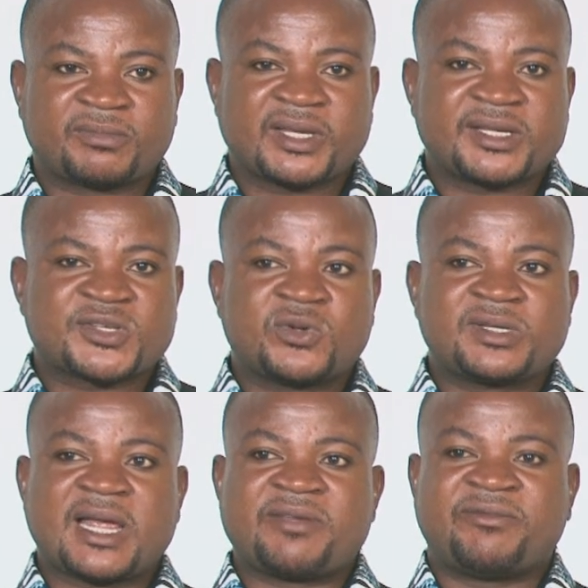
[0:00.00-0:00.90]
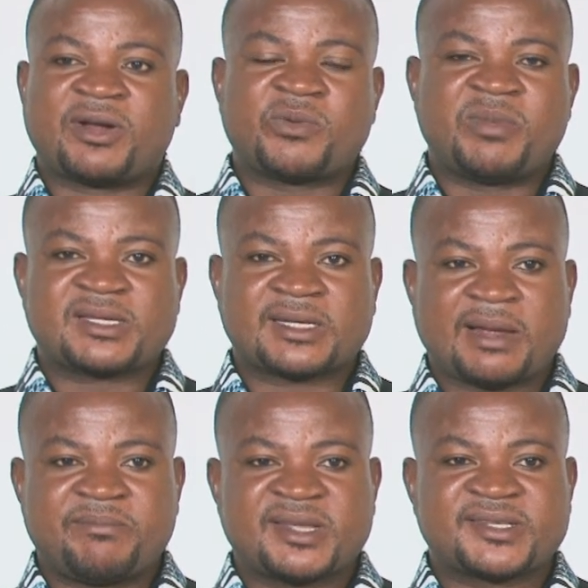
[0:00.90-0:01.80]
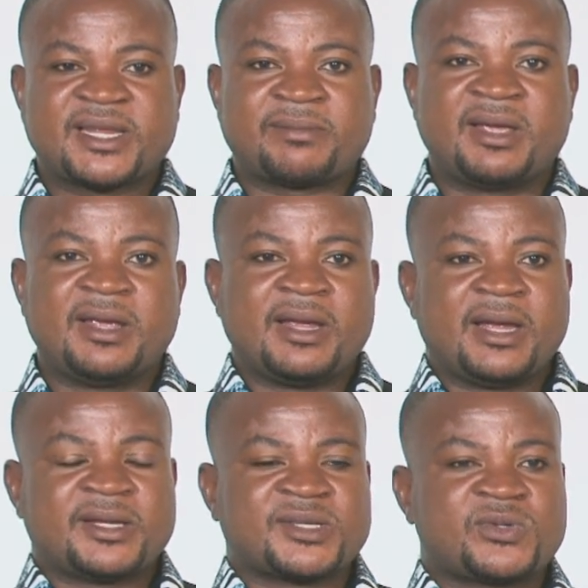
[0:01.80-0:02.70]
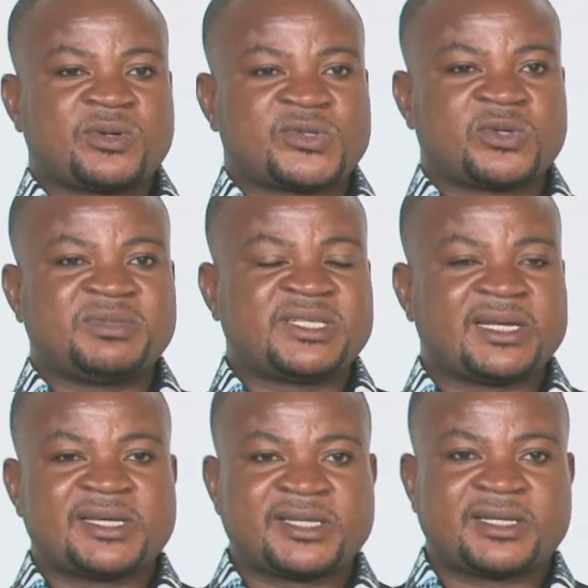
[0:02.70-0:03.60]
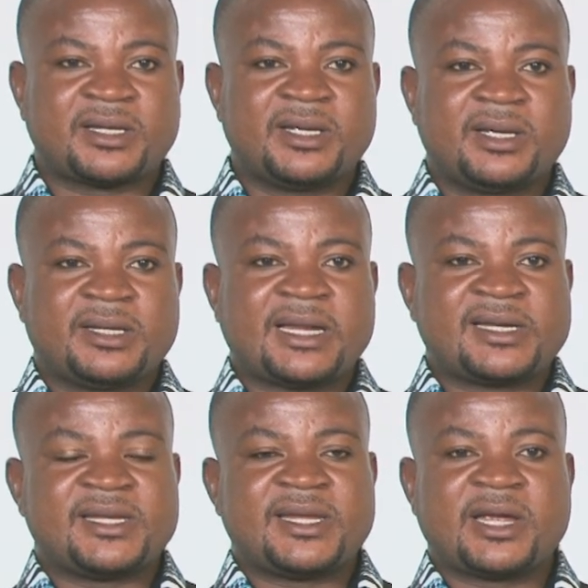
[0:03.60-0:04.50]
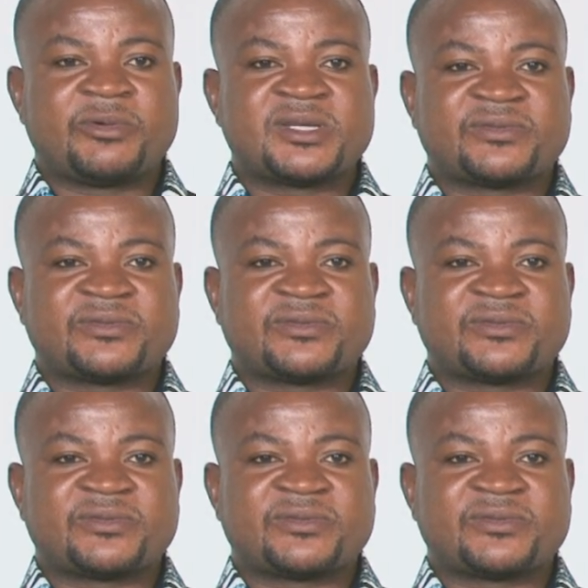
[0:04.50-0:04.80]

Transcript: It is not their environment that makes them. It is not some genetic that they inherit